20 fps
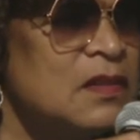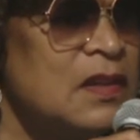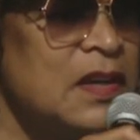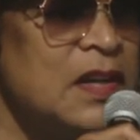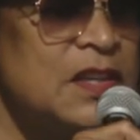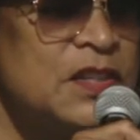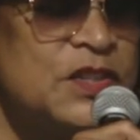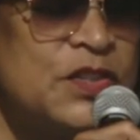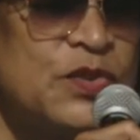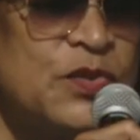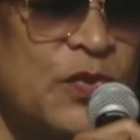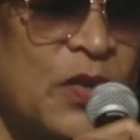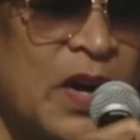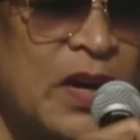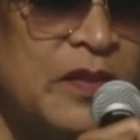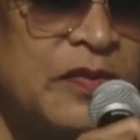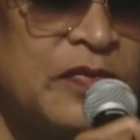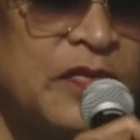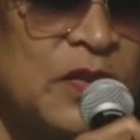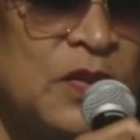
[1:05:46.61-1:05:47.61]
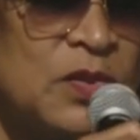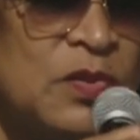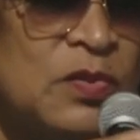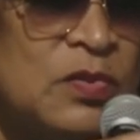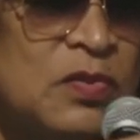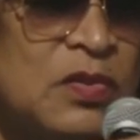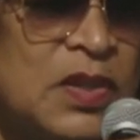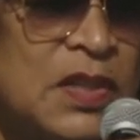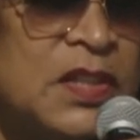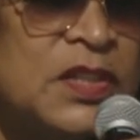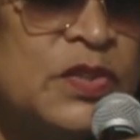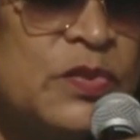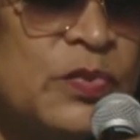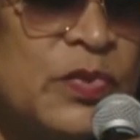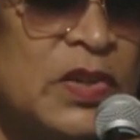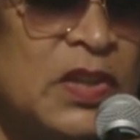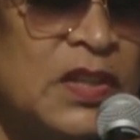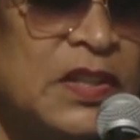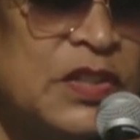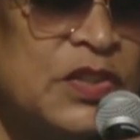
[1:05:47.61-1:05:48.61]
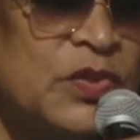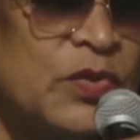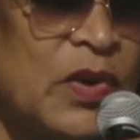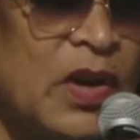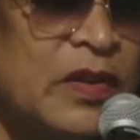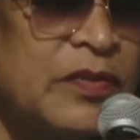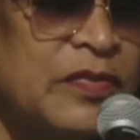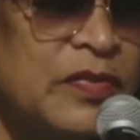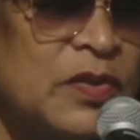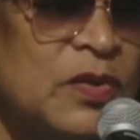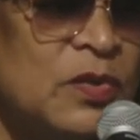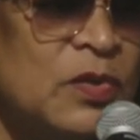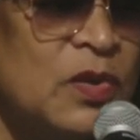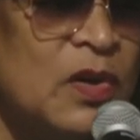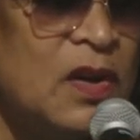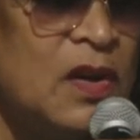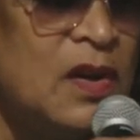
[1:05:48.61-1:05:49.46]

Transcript: It's dreadful. It's really dreadful.